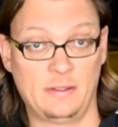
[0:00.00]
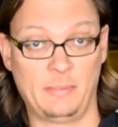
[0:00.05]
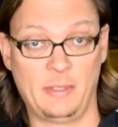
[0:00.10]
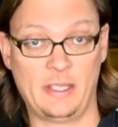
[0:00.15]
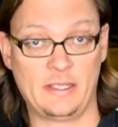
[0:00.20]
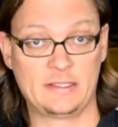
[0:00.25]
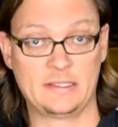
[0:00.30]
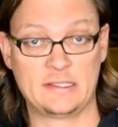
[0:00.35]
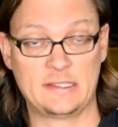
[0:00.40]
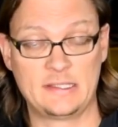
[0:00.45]

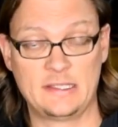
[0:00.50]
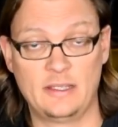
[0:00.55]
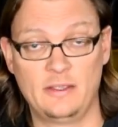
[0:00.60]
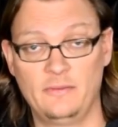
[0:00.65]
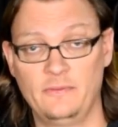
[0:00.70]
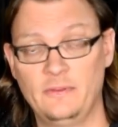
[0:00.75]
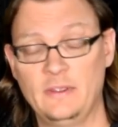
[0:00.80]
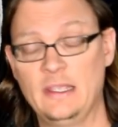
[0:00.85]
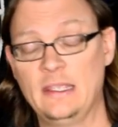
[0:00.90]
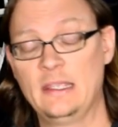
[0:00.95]
box
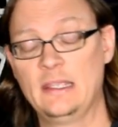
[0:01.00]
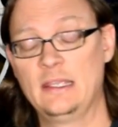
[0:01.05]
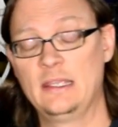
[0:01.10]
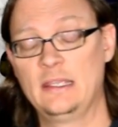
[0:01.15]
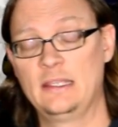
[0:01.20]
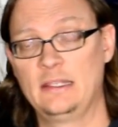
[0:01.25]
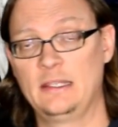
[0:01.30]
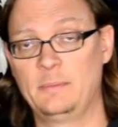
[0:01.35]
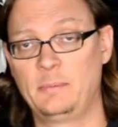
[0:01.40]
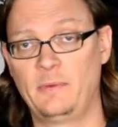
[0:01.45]
itself
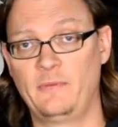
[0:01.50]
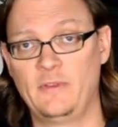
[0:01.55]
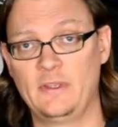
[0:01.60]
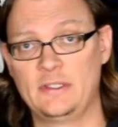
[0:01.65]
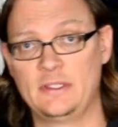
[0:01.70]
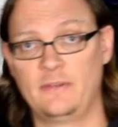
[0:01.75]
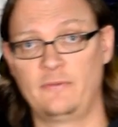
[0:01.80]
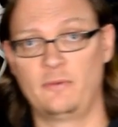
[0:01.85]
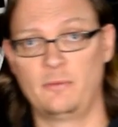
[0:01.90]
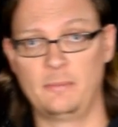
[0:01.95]
that
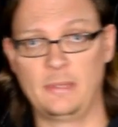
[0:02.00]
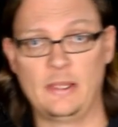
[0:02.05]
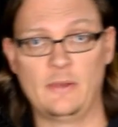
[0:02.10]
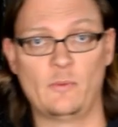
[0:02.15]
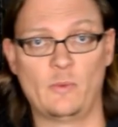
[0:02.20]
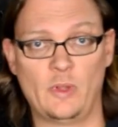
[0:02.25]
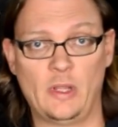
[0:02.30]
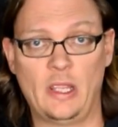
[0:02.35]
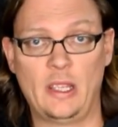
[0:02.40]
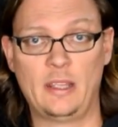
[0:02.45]
prevents it from being
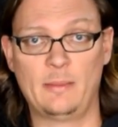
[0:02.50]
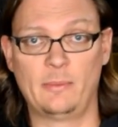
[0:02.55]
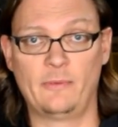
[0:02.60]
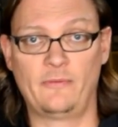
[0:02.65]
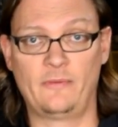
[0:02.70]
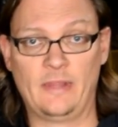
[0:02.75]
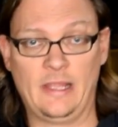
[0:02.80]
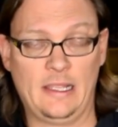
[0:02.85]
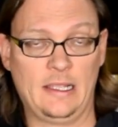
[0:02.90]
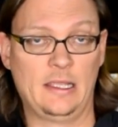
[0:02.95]
reliable
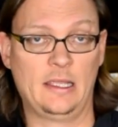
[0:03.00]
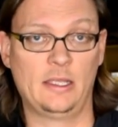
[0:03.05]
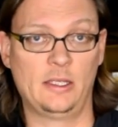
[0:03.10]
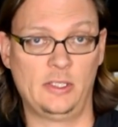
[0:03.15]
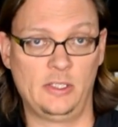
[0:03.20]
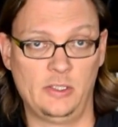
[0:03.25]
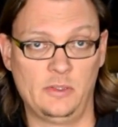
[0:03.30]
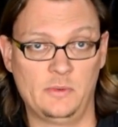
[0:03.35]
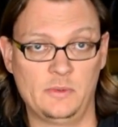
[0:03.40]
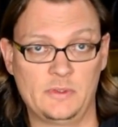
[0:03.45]
for that kind
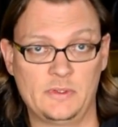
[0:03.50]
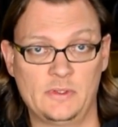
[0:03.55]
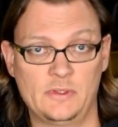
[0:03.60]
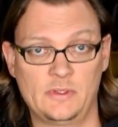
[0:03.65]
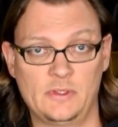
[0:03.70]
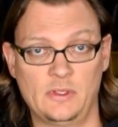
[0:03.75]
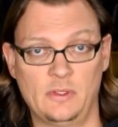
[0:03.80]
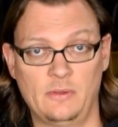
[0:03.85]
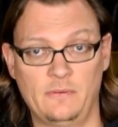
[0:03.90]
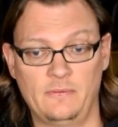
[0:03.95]
of use.
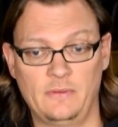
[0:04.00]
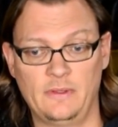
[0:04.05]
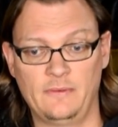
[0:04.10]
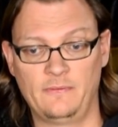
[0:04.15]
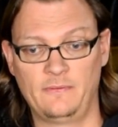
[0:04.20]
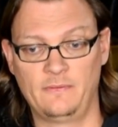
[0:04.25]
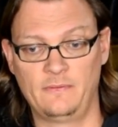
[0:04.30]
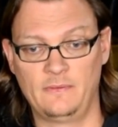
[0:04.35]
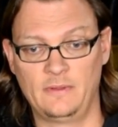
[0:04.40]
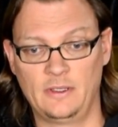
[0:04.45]
So
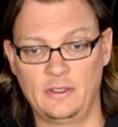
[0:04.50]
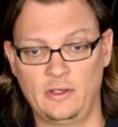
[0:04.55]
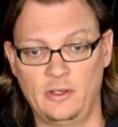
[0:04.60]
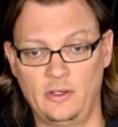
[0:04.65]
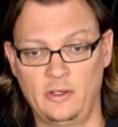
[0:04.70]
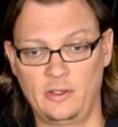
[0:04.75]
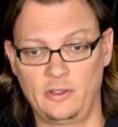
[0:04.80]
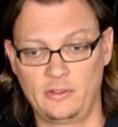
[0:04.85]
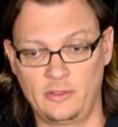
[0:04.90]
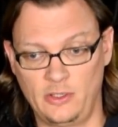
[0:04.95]
if the
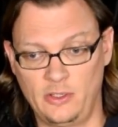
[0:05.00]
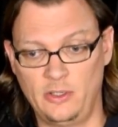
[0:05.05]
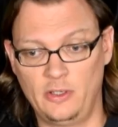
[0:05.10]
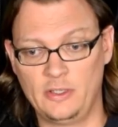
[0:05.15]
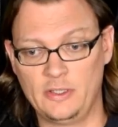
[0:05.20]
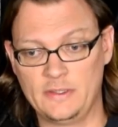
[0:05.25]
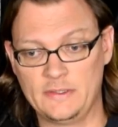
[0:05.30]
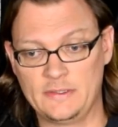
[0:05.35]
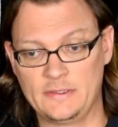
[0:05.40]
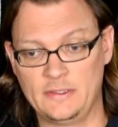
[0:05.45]

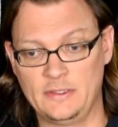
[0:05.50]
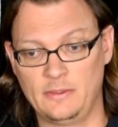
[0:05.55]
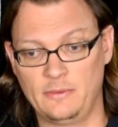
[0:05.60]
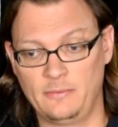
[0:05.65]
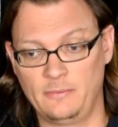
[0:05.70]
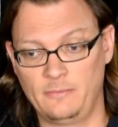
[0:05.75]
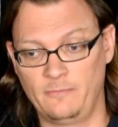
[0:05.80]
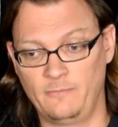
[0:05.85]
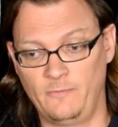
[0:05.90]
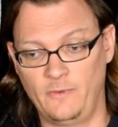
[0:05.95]
car is, you know,
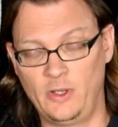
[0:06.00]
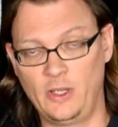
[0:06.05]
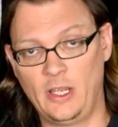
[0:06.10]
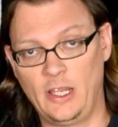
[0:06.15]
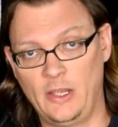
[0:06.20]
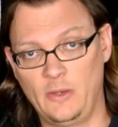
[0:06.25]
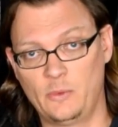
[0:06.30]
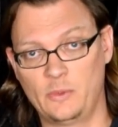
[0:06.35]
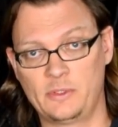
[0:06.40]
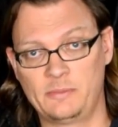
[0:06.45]
very
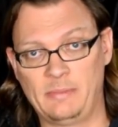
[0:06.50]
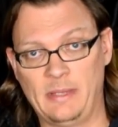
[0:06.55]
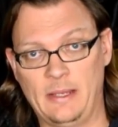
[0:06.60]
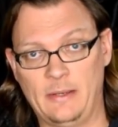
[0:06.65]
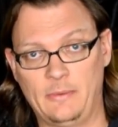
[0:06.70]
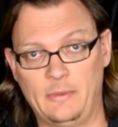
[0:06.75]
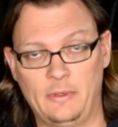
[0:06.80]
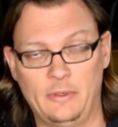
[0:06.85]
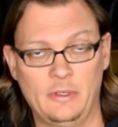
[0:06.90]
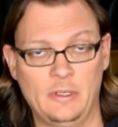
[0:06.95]
high
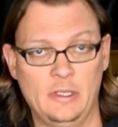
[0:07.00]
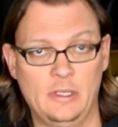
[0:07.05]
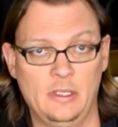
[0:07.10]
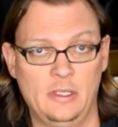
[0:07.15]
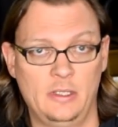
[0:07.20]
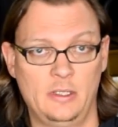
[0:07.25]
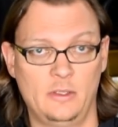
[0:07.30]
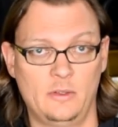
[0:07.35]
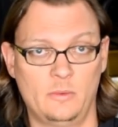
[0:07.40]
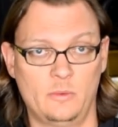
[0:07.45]
horsepower,
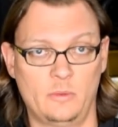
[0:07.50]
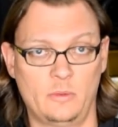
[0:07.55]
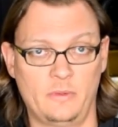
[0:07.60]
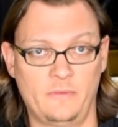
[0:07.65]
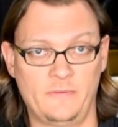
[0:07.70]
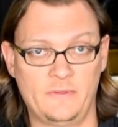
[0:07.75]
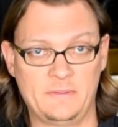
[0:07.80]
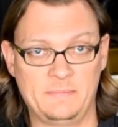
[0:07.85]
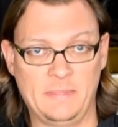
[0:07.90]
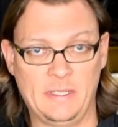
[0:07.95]
or
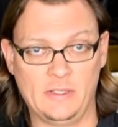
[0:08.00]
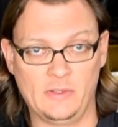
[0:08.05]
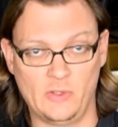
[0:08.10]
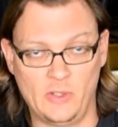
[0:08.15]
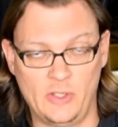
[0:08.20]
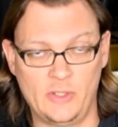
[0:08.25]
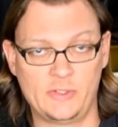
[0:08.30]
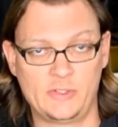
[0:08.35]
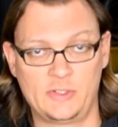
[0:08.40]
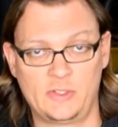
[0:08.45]
if it's being
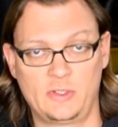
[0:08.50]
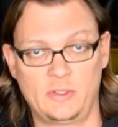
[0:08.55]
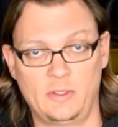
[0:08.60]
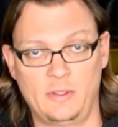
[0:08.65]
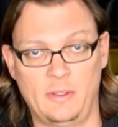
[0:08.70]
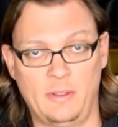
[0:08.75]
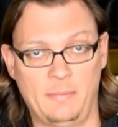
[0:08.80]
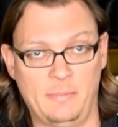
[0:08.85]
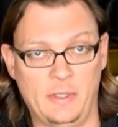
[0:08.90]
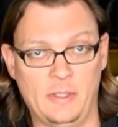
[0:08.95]
launched
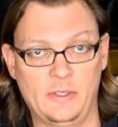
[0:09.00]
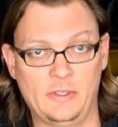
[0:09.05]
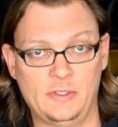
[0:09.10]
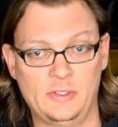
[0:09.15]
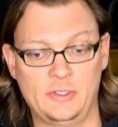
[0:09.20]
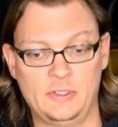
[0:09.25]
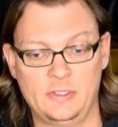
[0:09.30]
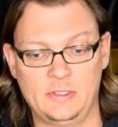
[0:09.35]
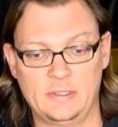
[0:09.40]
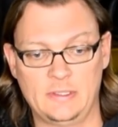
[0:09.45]
a
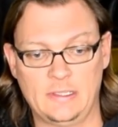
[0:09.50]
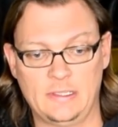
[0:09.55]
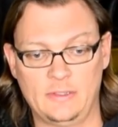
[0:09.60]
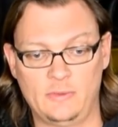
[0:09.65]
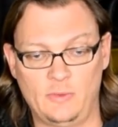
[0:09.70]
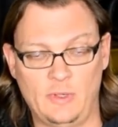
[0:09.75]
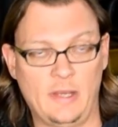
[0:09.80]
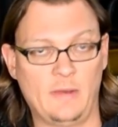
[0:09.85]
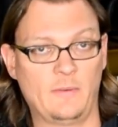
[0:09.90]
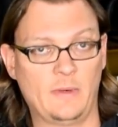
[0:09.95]
bunch,
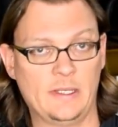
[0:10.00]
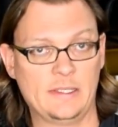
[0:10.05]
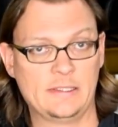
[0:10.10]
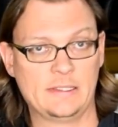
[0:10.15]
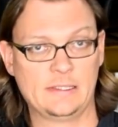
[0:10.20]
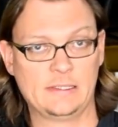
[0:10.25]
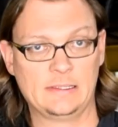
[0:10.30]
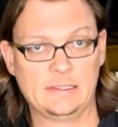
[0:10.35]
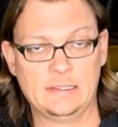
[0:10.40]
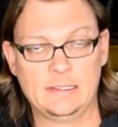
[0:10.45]
drag
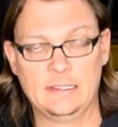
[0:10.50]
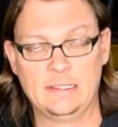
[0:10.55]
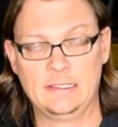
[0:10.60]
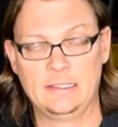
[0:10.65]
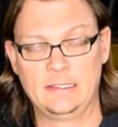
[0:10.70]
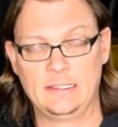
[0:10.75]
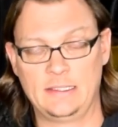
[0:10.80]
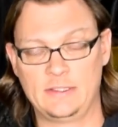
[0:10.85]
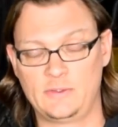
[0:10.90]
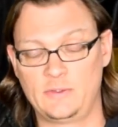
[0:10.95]
racing,
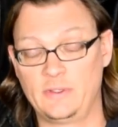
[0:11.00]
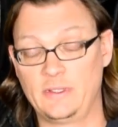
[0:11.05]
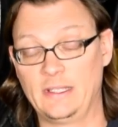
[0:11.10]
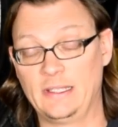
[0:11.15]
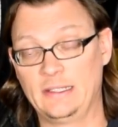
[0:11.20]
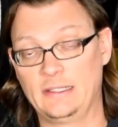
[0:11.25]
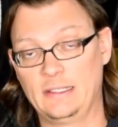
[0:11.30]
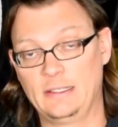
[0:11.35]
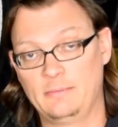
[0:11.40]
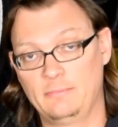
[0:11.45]
that sort of
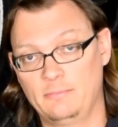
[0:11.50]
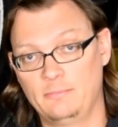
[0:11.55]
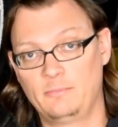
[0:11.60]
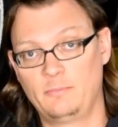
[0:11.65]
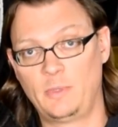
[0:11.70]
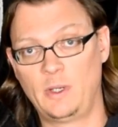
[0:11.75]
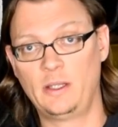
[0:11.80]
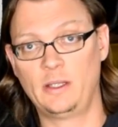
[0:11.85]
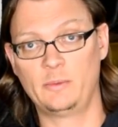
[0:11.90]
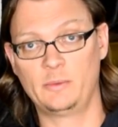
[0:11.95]
thing, then
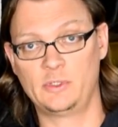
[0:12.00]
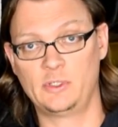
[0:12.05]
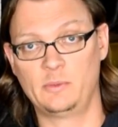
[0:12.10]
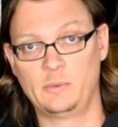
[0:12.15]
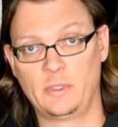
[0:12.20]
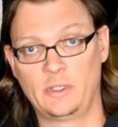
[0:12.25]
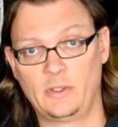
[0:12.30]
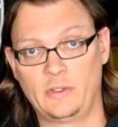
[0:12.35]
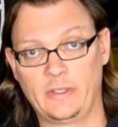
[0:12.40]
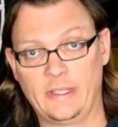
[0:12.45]
probably what you'd
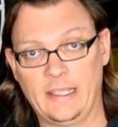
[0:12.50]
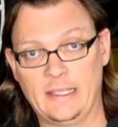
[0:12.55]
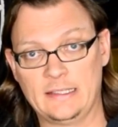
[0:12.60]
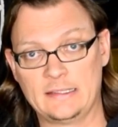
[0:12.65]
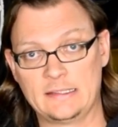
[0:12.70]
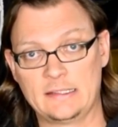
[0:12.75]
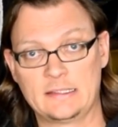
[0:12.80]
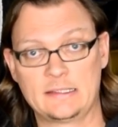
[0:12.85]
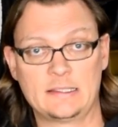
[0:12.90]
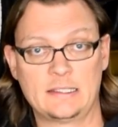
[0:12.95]
want to look at is
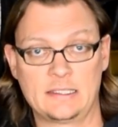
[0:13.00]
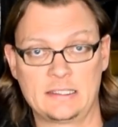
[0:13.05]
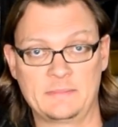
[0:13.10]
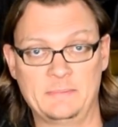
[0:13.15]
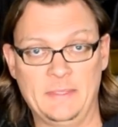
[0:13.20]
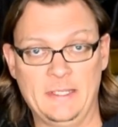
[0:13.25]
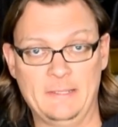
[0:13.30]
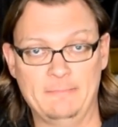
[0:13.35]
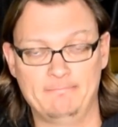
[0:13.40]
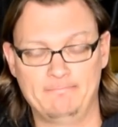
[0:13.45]
a 6-speed.